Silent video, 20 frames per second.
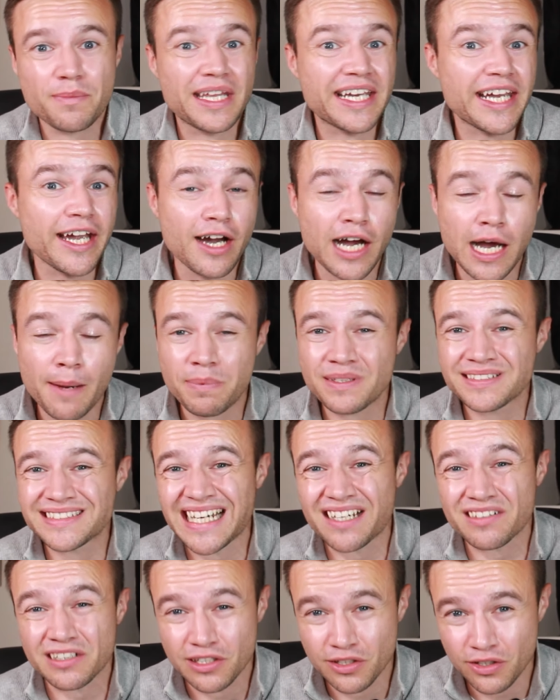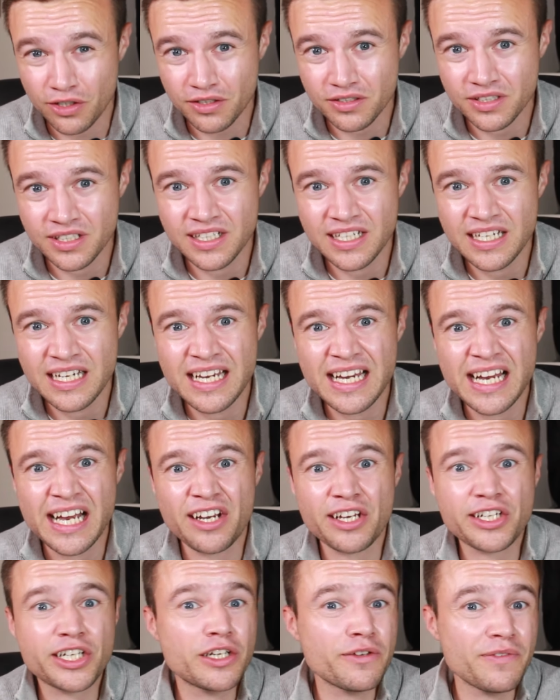They go up and down a lot,
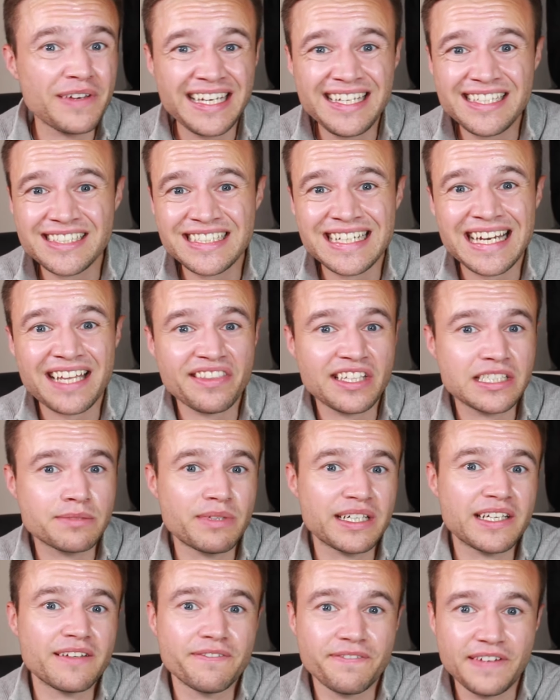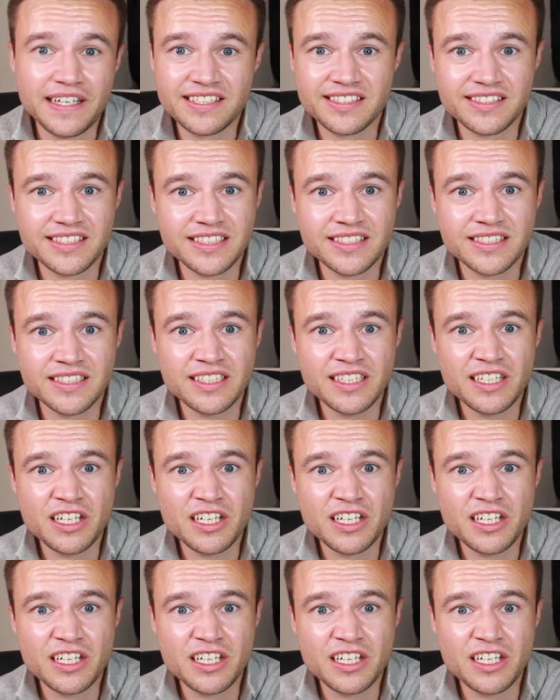and I could have easily had this money invested